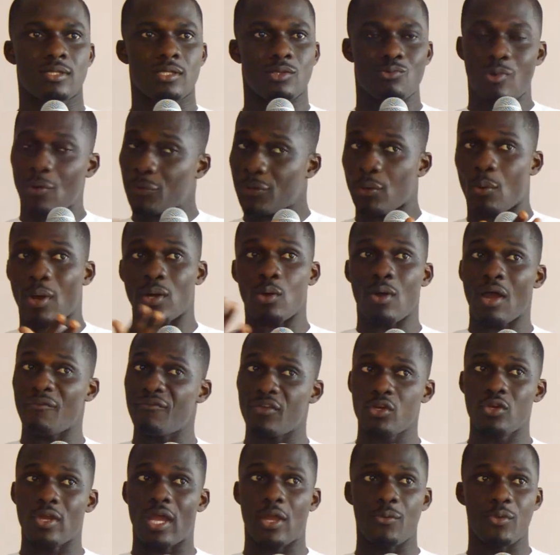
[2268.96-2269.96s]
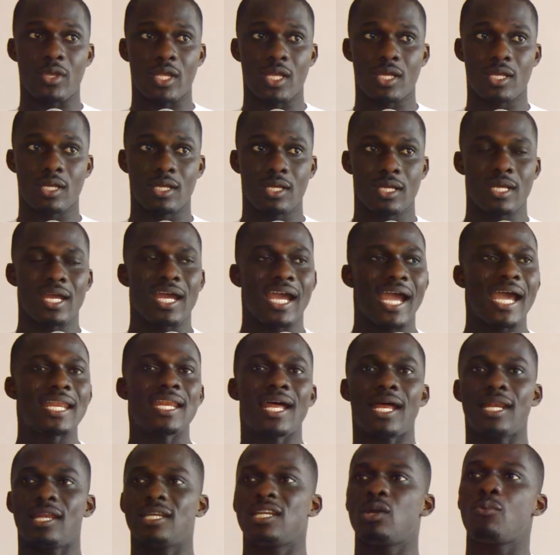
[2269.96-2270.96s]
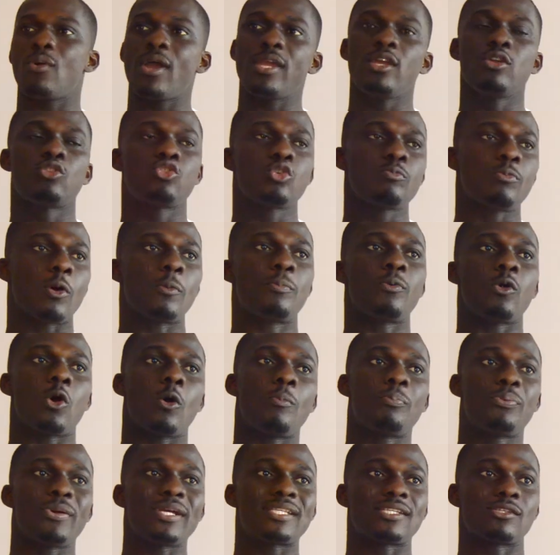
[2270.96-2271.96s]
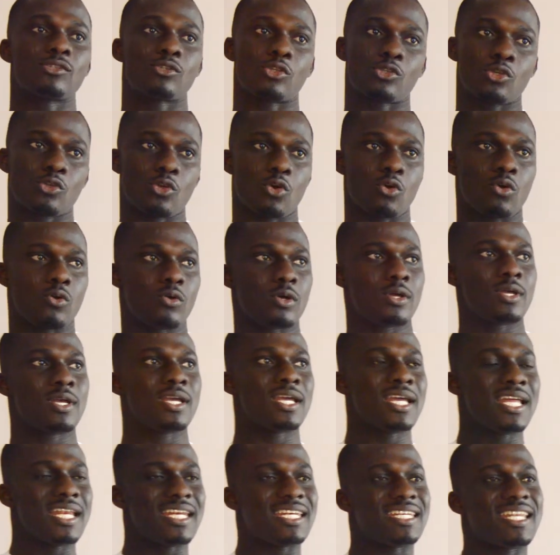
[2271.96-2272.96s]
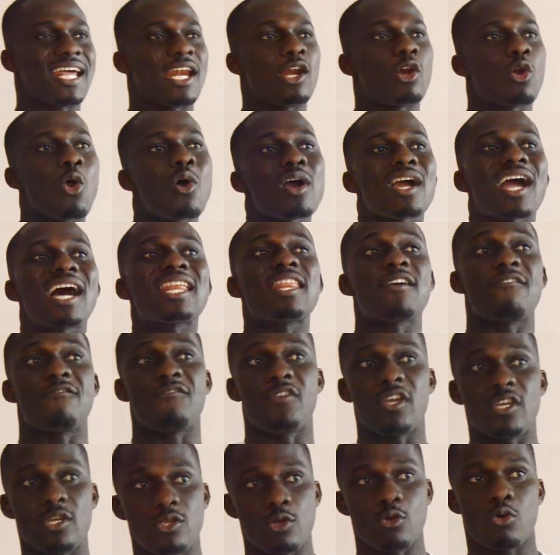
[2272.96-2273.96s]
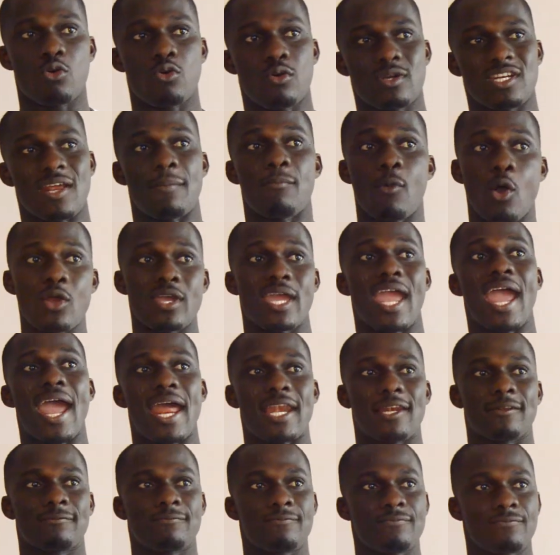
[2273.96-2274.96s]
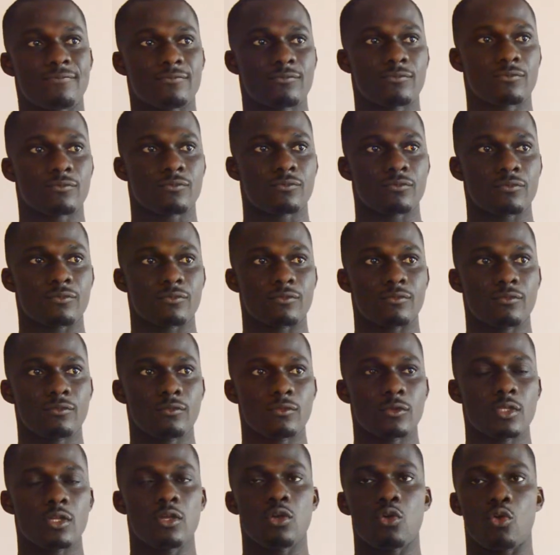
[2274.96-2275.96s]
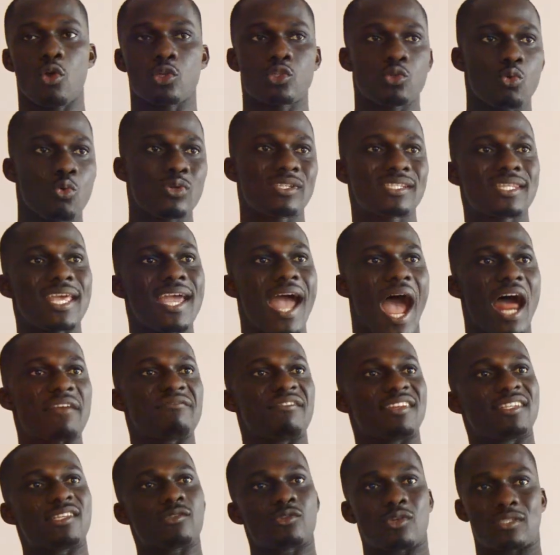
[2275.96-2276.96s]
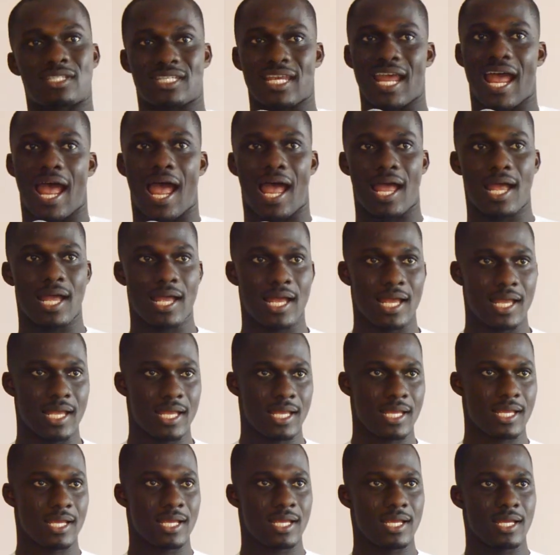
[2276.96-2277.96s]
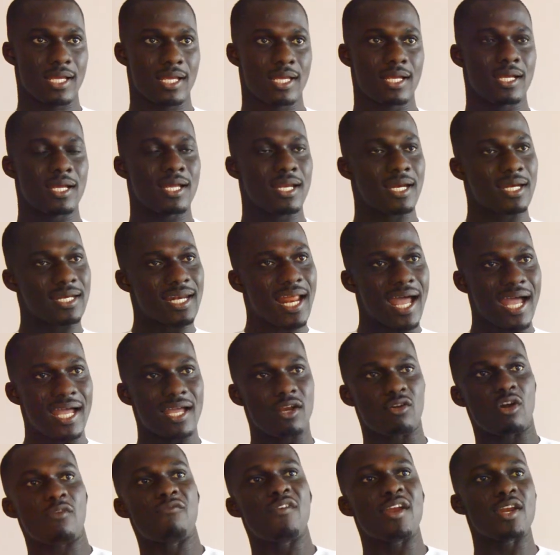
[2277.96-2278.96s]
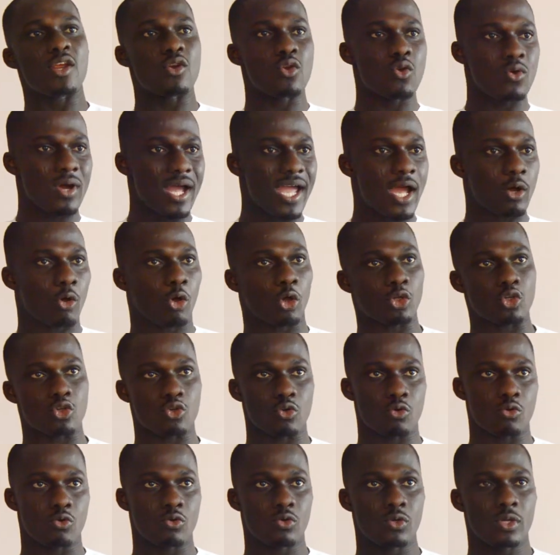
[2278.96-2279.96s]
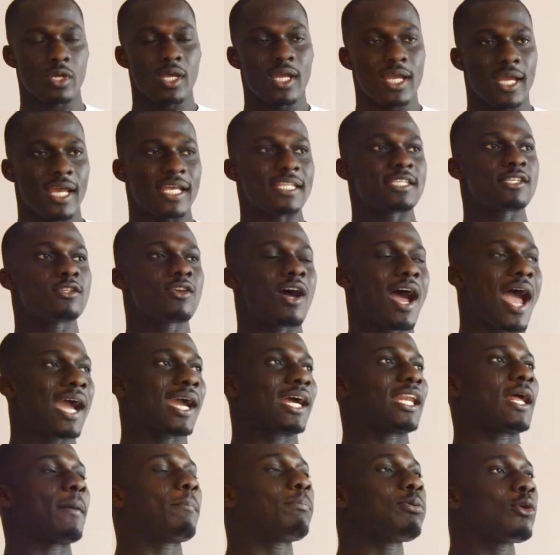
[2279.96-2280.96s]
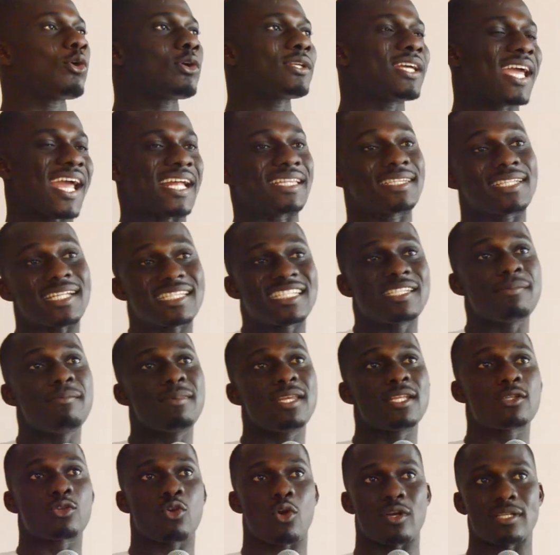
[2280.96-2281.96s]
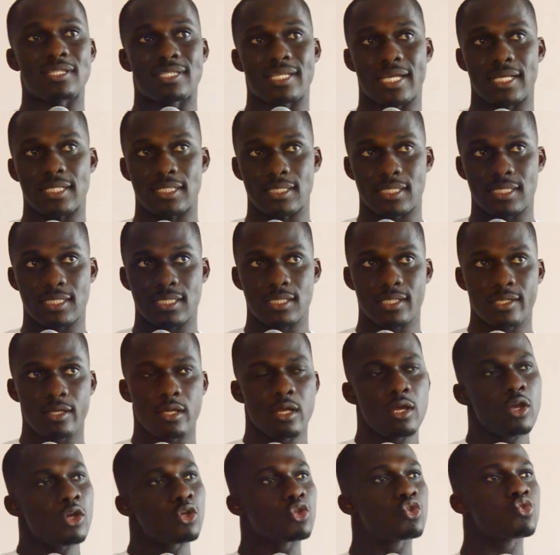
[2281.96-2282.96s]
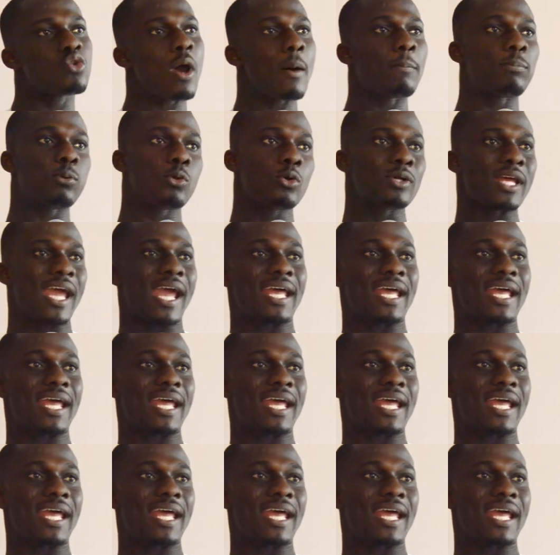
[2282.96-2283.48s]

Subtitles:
Okay, 1 hour video again. And the way YouTube operates is so long. The longer the video, the more you earn. Because who stay at the social, not revenue no echo. I can upload a 30-minute content. You upload